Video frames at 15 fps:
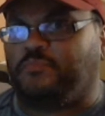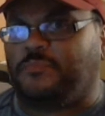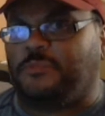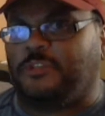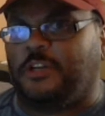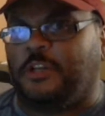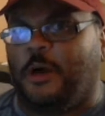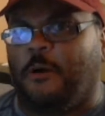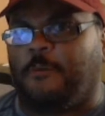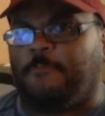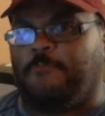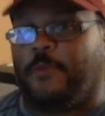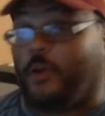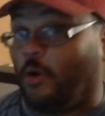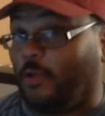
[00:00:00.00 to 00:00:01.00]

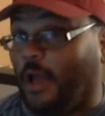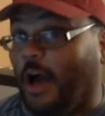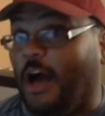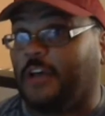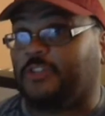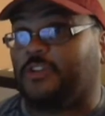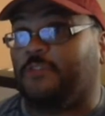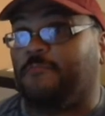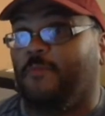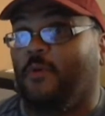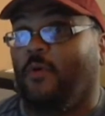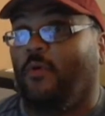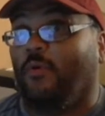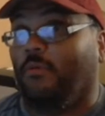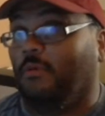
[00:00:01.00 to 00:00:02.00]
Dakota Austin.
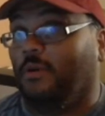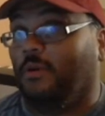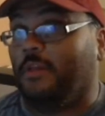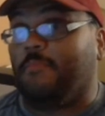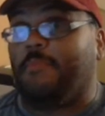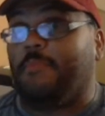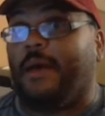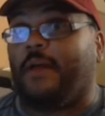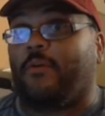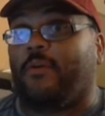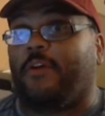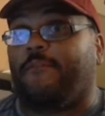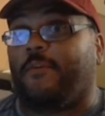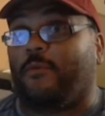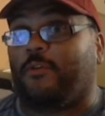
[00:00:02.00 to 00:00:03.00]
It didn't matter
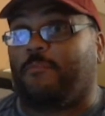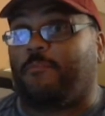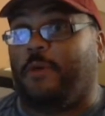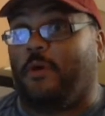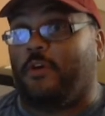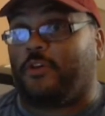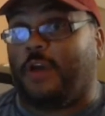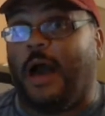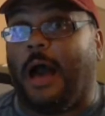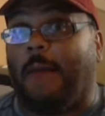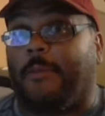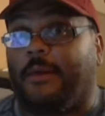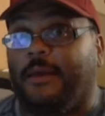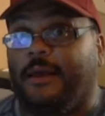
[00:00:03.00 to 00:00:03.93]
if it was Parrish Kopp.